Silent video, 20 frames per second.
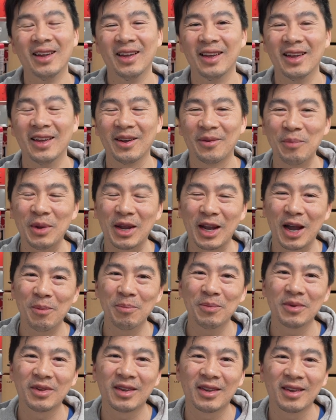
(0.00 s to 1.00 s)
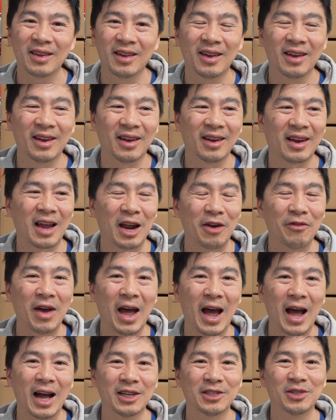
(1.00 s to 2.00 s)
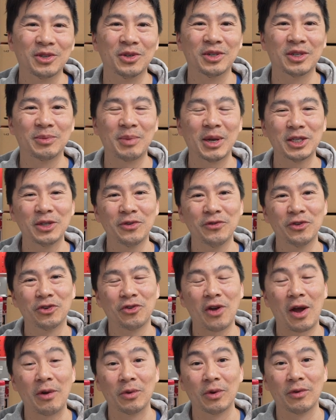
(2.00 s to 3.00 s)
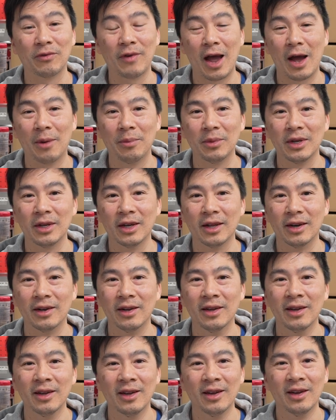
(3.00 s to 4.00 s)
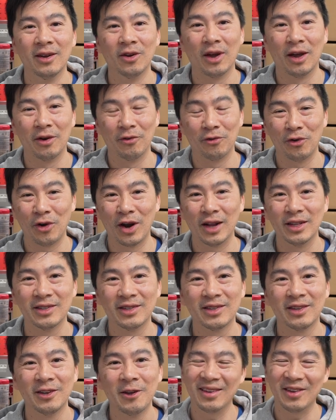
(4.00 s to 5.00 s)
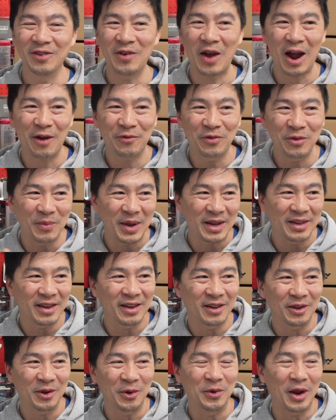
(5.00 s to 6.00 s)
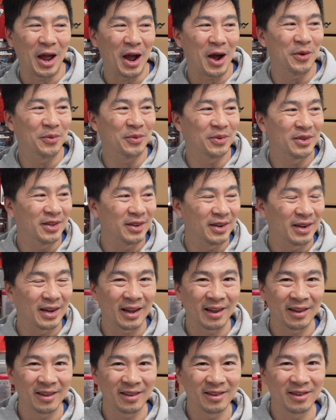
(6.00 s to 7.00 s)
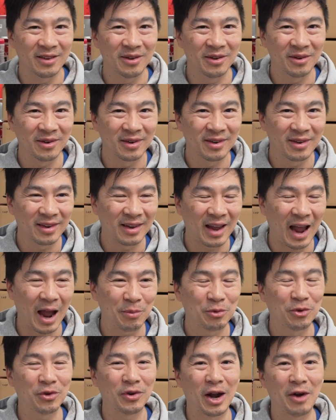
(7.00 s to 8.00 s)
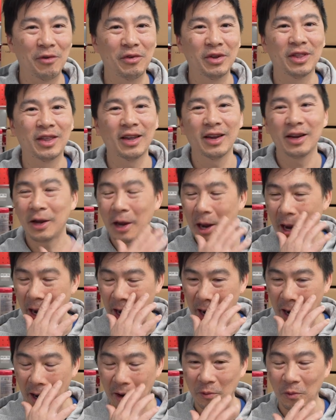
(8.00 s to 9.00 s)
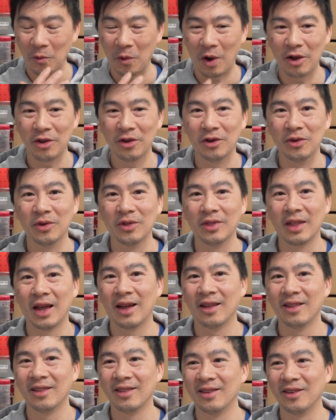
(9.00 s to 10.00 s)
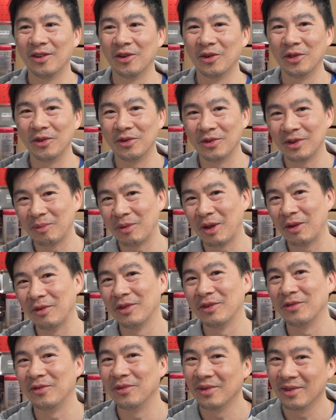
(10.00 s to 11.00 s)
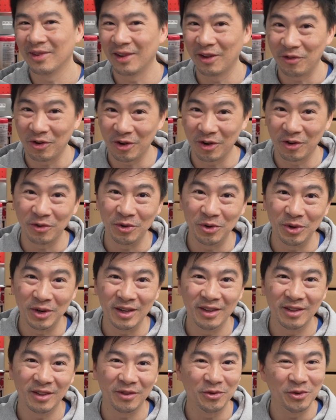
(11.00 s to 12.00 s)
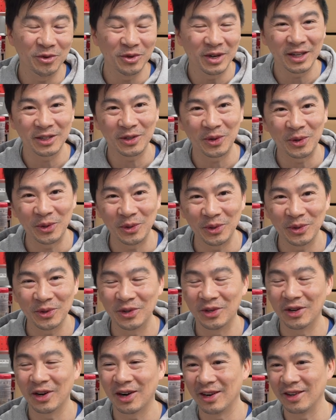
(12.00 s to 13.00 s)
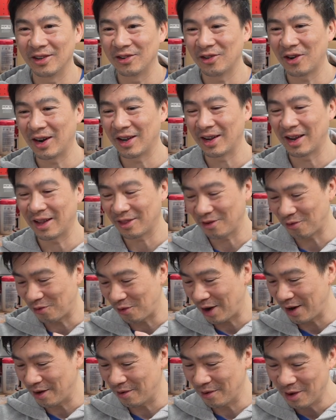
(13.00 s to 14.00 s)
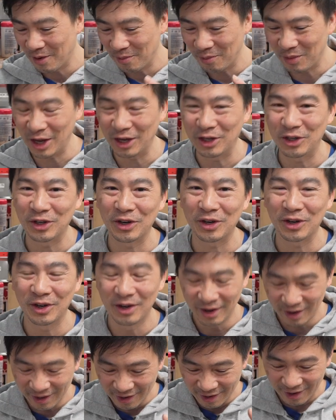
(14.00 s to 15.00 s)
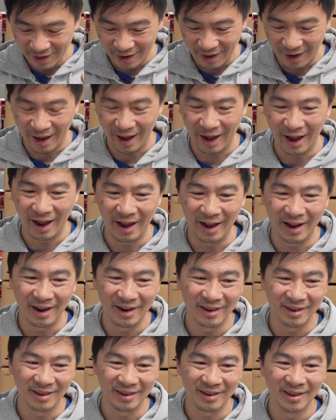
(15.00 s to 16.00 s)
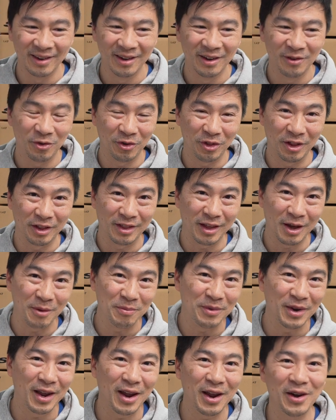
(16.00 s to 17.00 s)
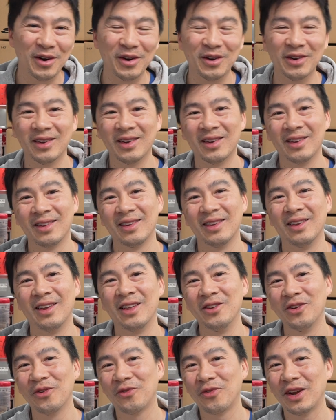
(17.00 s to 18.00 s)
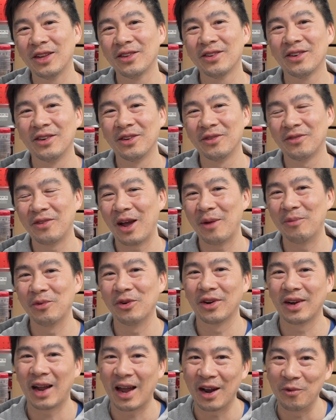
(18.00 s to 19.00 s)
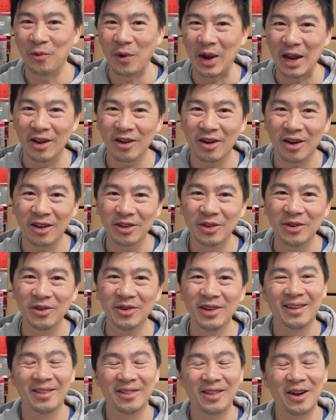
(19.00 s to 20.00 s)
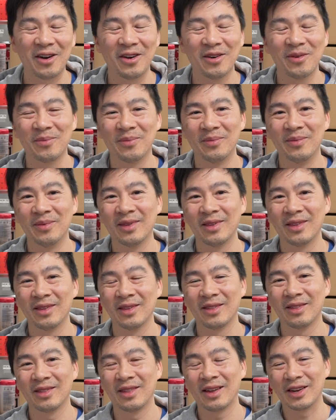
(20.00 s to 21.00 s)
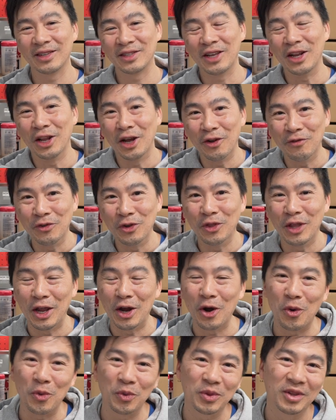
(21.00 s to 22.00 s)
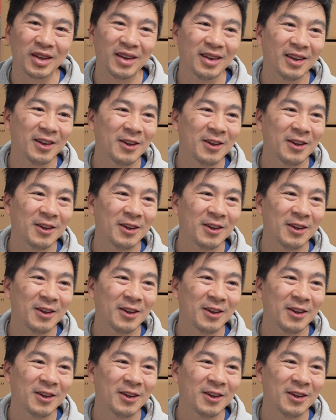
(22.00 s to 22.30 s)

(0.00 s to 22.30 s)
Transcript: It becomes kind of a hassle, especially if you're traveling with family and and friends. You have to basically slow down to get to capture everything. And while you're doing that, you know, there's sometimes if, if you're a foodie, the food gets cold, you gotta try to get the right picture um, and for the thumbnail. And then your friends and your family are kind of waiting on you. They're, because they love you, they don't,